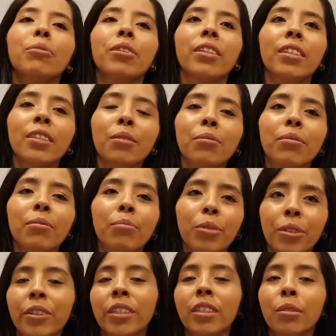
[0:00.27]

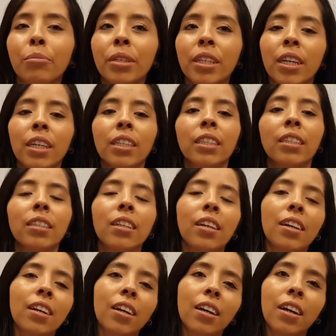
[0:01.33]
Maria Dominguez.
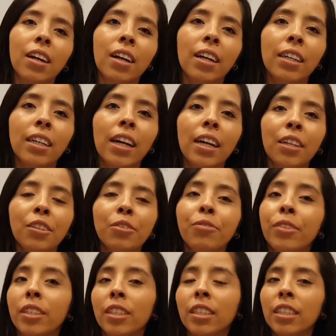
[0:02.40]
I
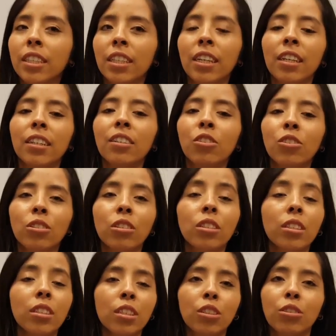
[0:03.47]
hired Valentina.
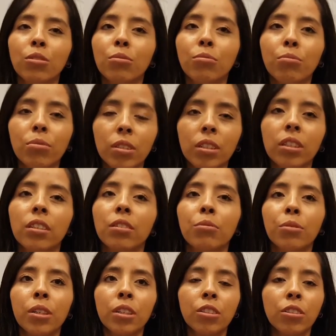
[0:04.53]
She's such a really good
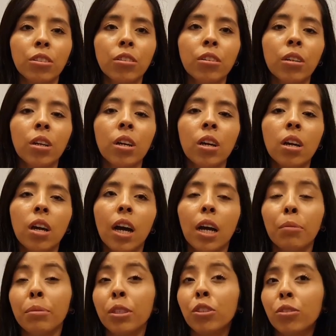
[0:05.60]
realtor.
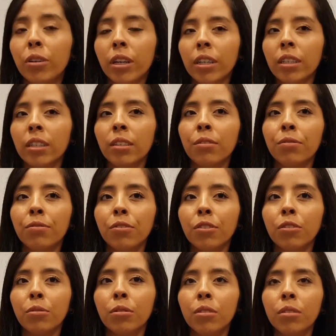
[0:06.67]
I've been trying
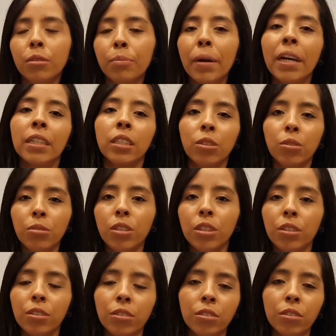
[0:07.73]
for the past 2
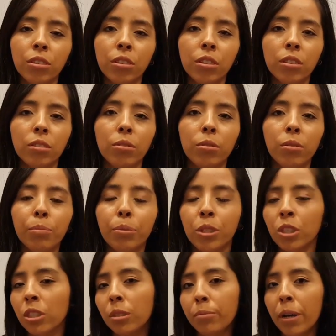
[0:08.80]
years to
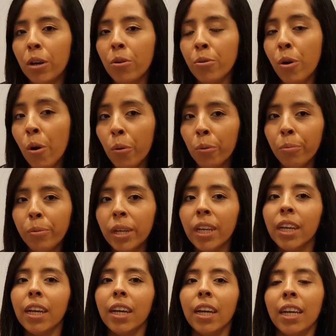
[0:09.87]
purchase my own
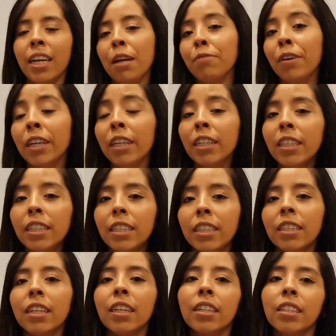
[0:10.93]
home, and I finally
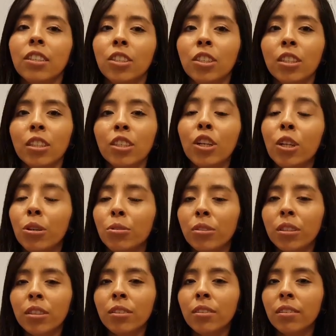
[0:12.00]
did. Just did the
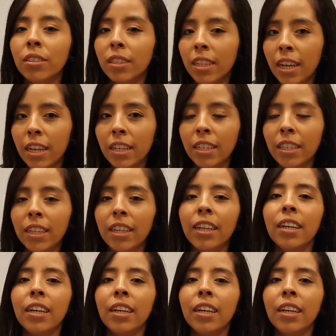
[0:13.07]
closing today.